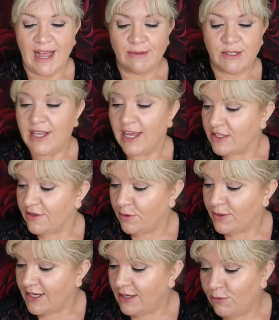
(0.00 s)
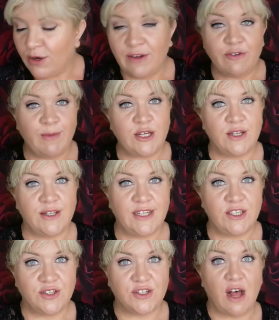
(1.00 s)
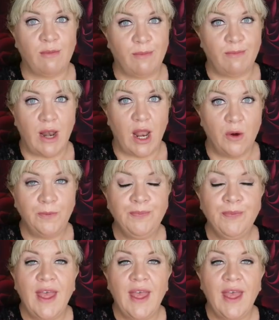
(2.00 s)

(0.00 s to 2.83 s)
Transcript: So yeah, so if you want any more information on these, just comment below.